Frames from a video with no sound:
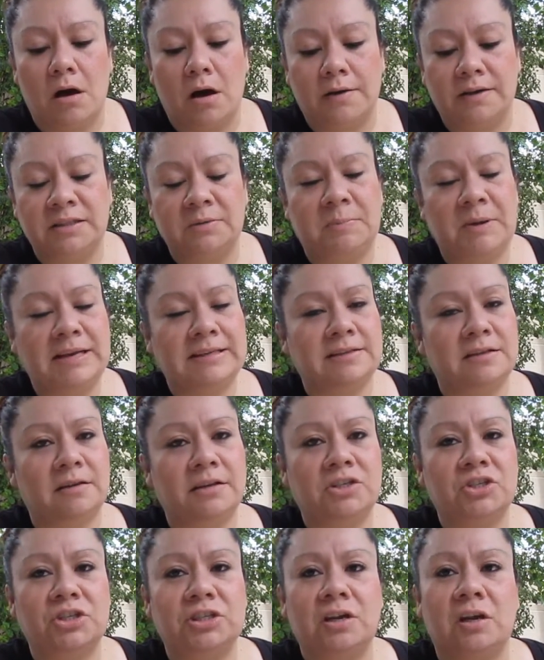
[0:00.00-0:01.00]
It's
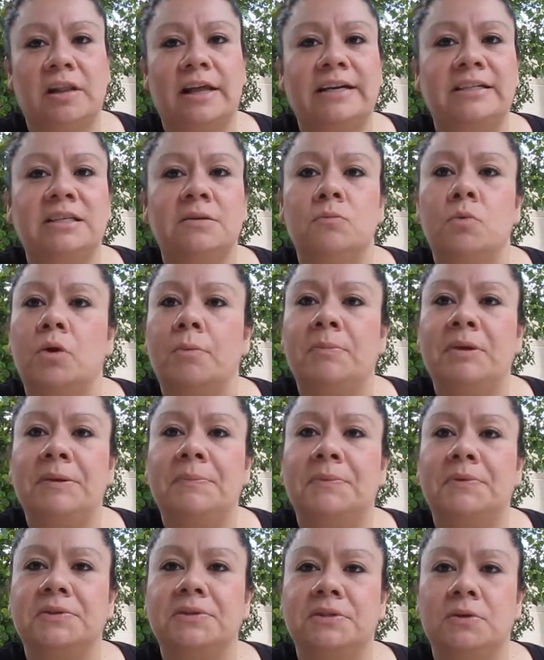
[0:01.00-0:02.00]
basically just collecting more
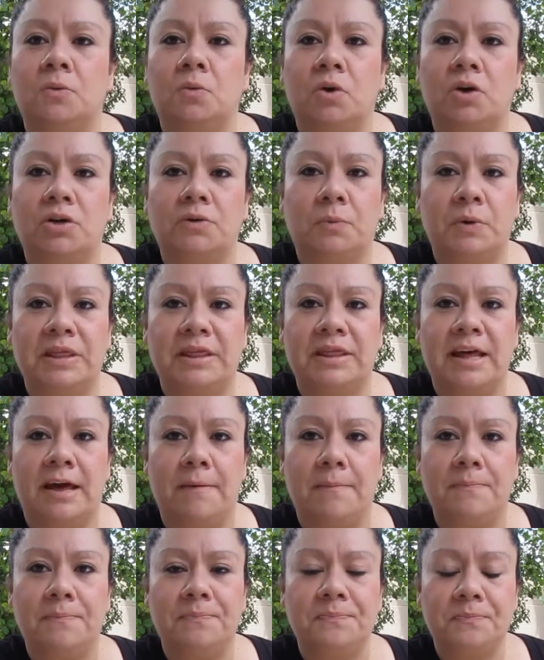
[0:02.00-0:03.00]
people to work with
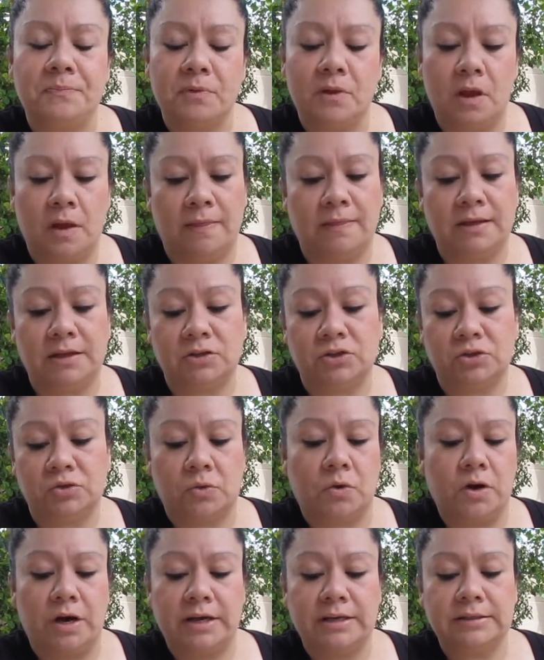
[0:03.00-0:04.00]
them in these
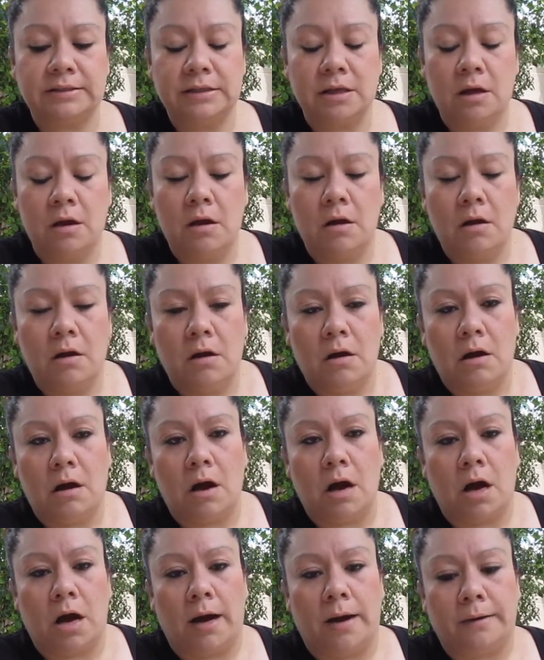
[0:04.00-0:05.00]
stories.
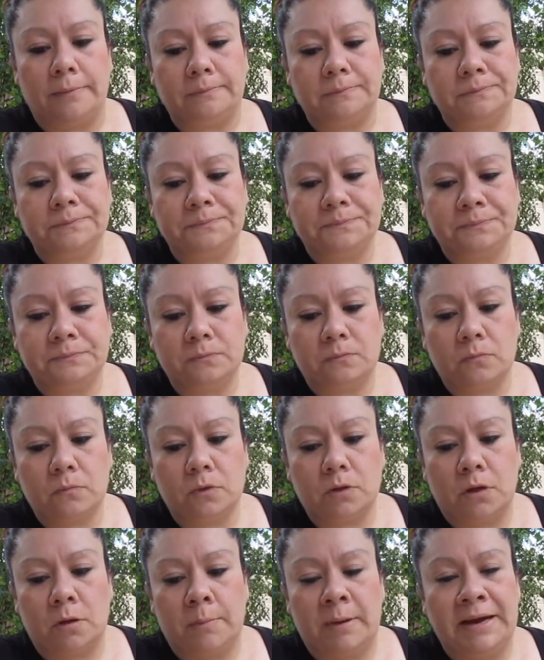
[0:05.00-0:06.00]

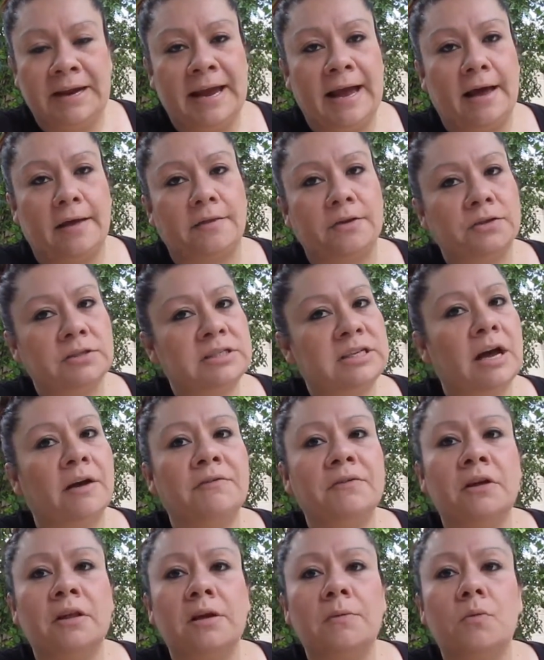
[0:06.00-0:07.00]
But yeah, there's
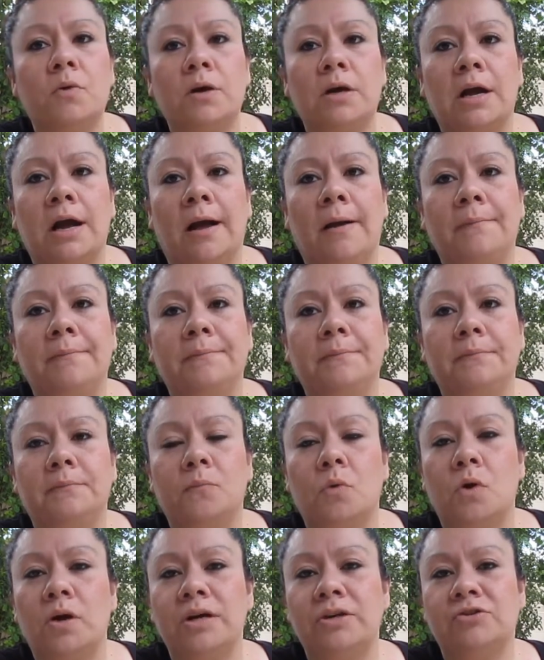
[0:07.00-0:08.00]
definitely more to come,
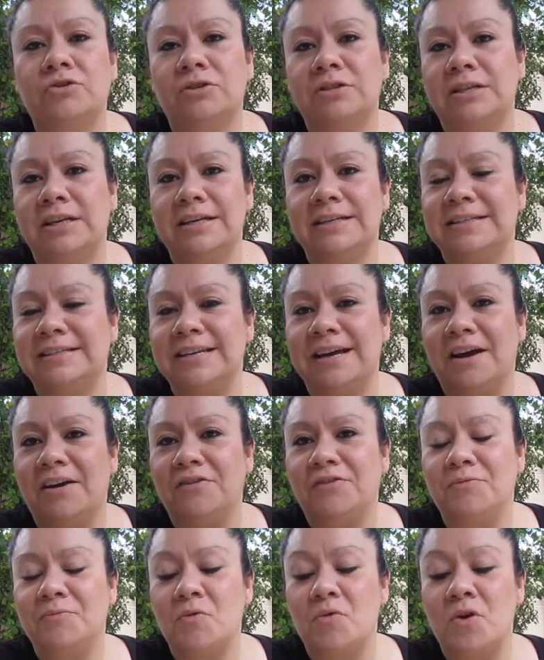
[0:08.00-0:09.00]
more interesting
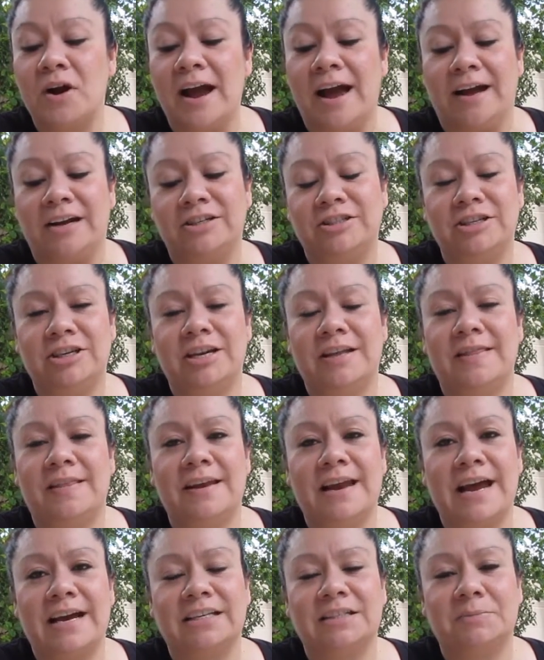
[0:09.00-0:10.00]
stuff, more action in
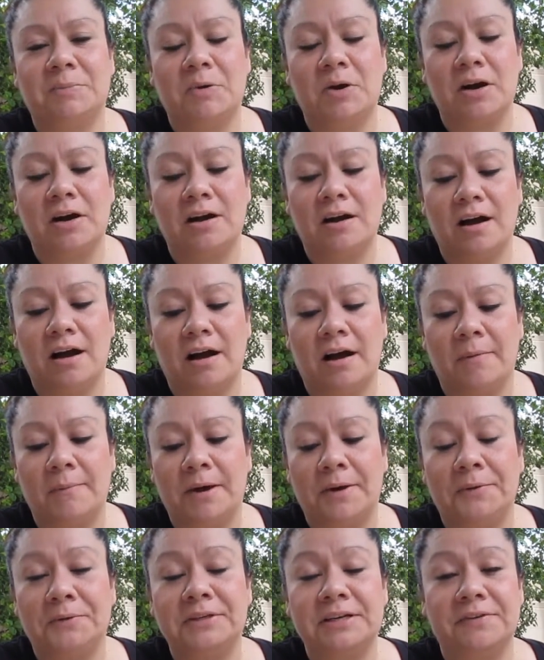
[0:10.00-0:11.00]
the next book. I
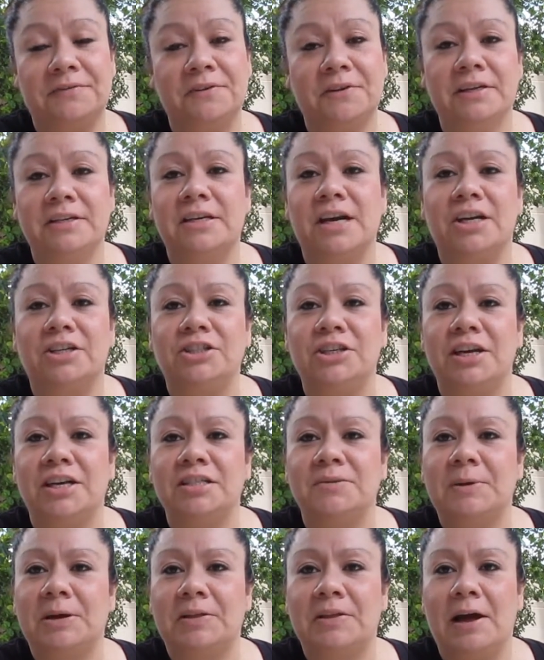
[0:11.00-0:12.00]
will definitely talk to you
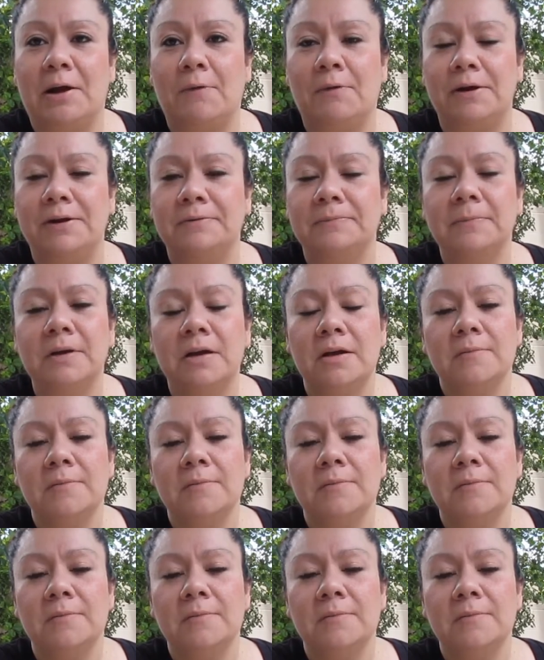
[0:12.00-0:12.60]
guys about that one.